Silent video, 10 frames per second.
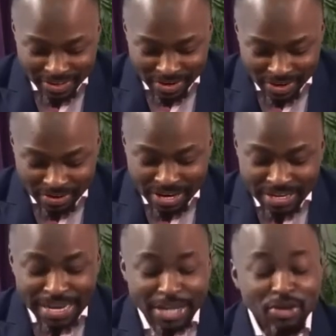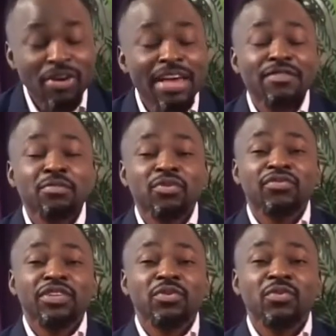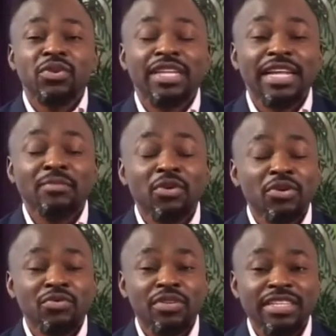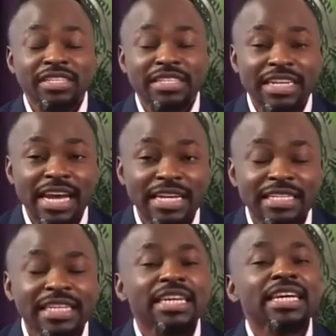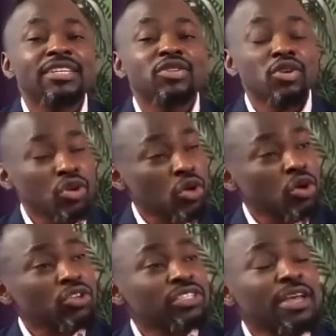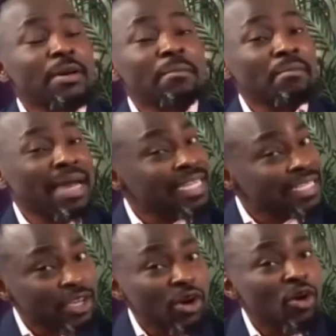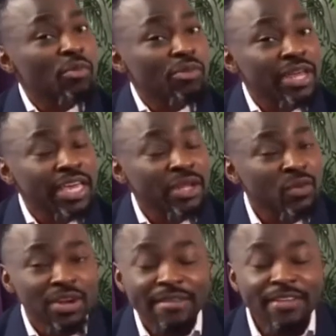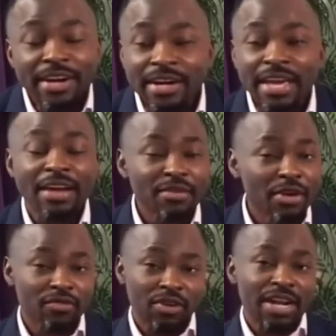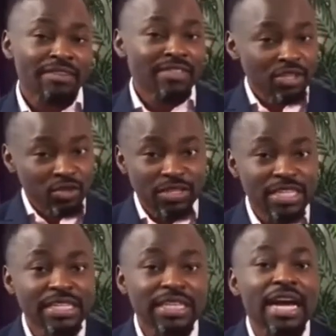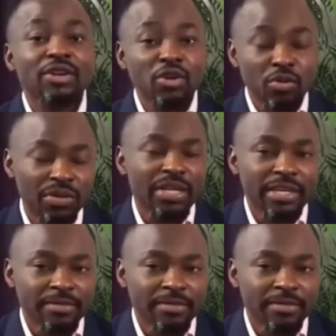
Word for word: All right. I know every prophetic word that I'm going to release tonight is going to cause a mighty opening in whatever area of your life that you need an Amen. opening.